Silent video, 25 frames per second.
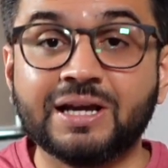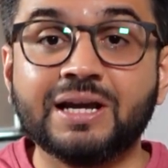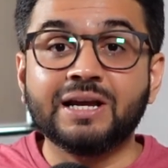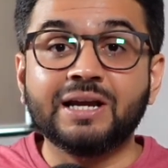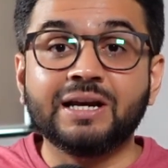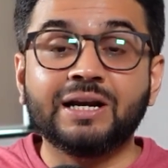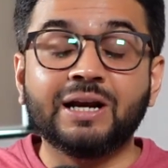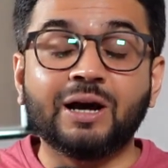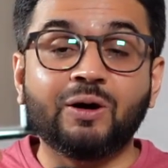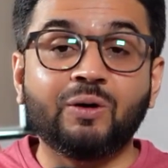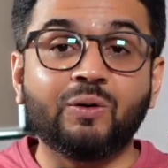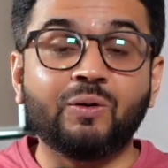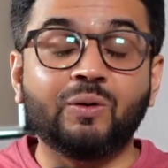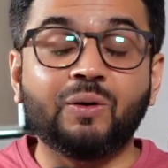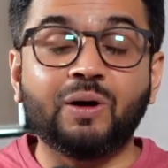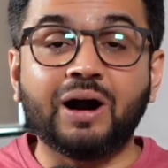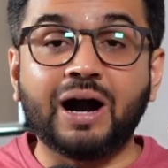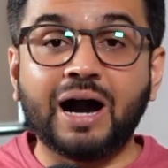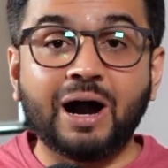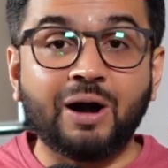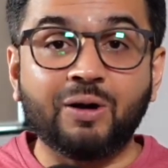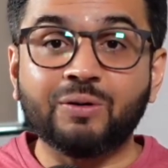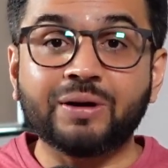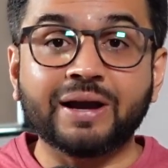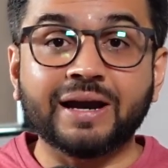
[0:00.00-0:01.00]
Now,
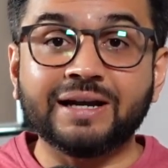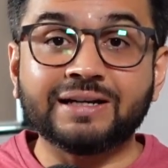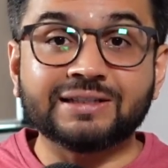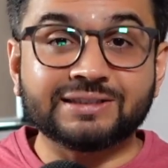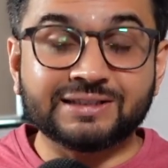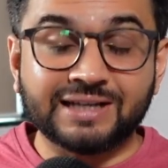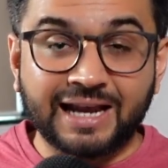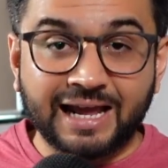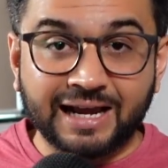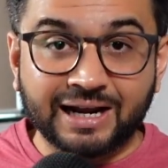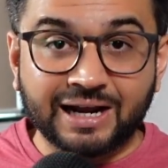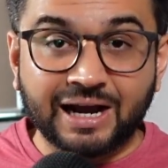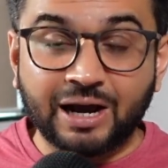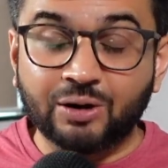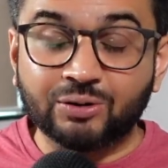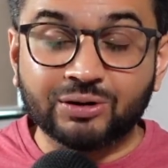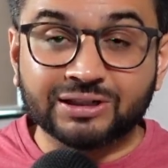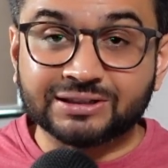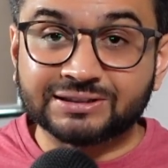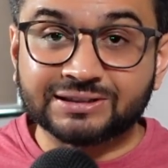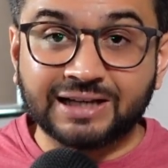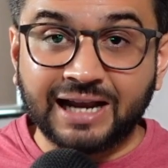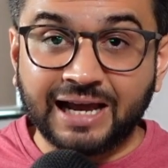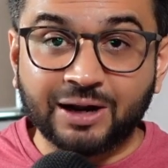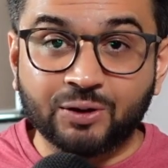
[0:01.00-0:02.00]
how does
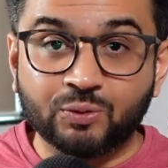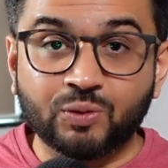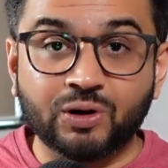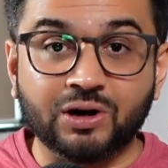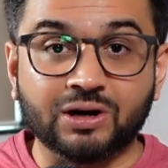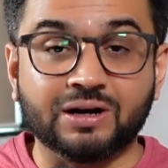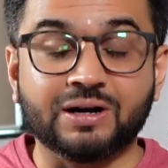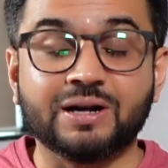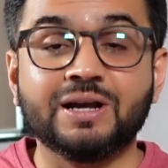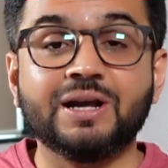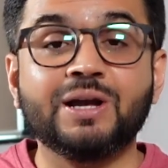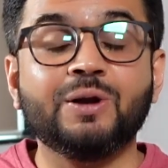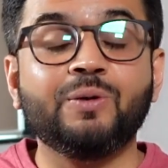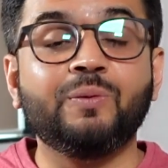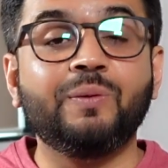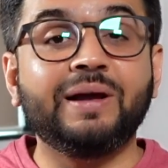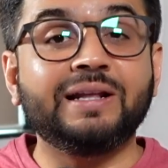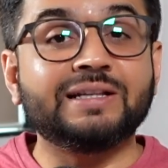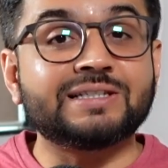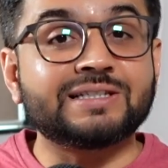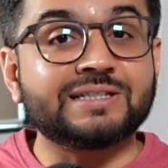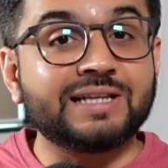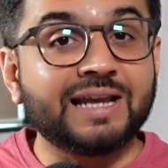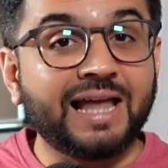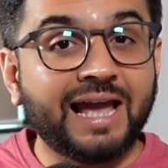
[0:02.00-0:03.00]
Slack work? Well,
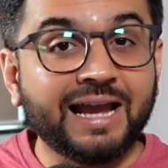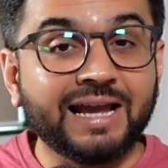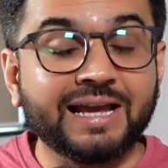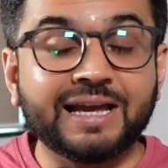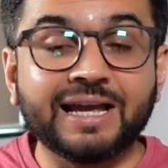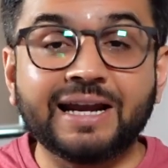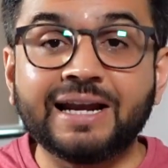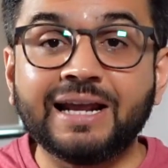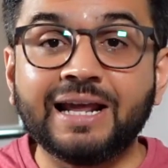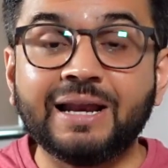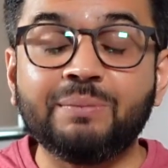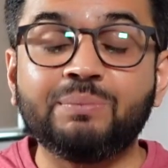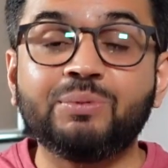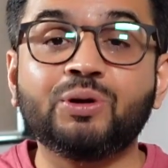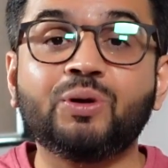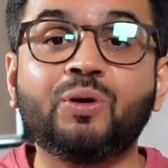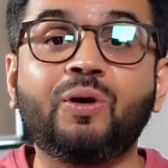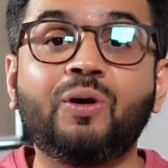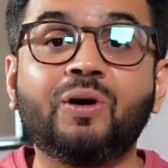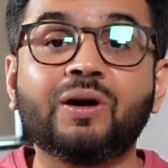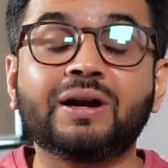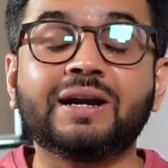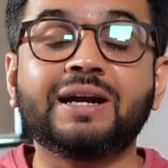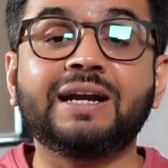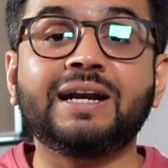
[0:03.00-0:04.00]
Slack can help you
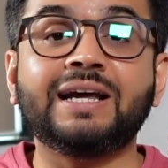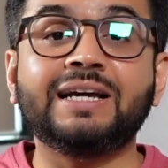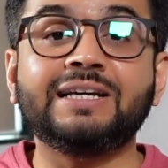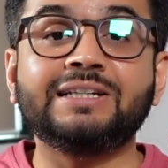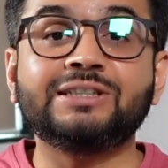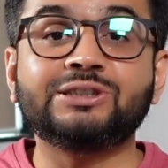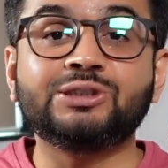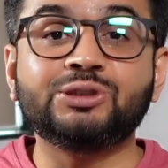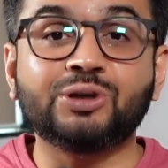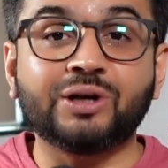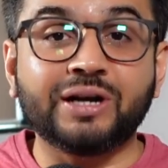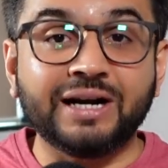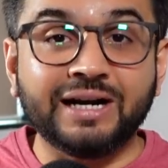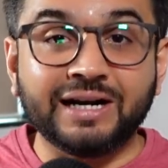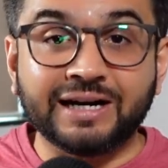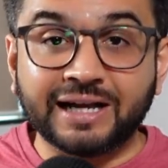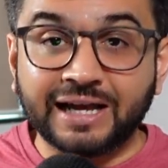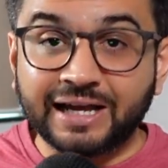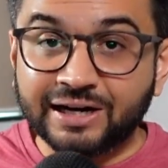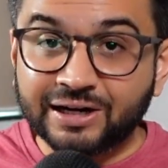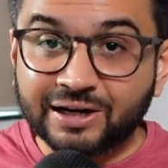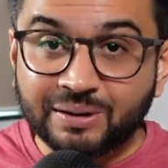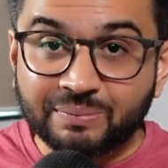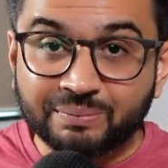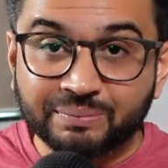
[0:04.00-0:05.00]
organize your entire
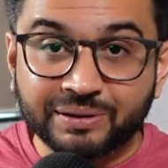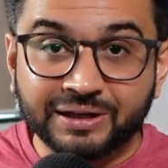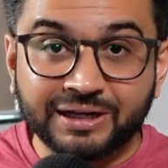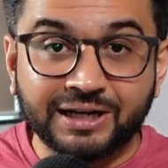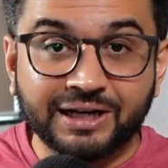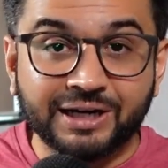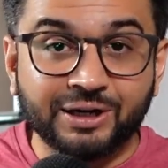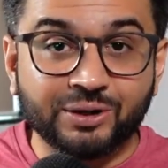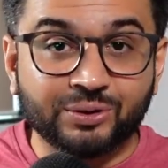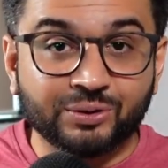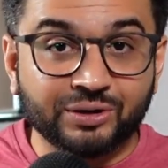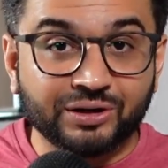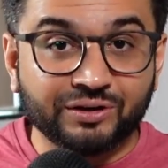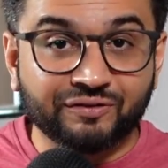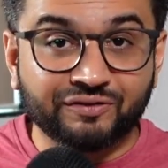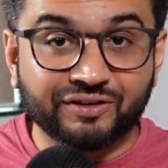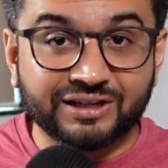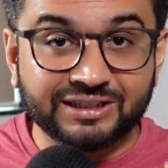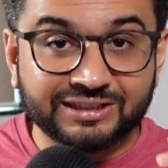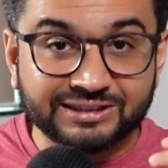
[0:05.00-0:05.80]
company into different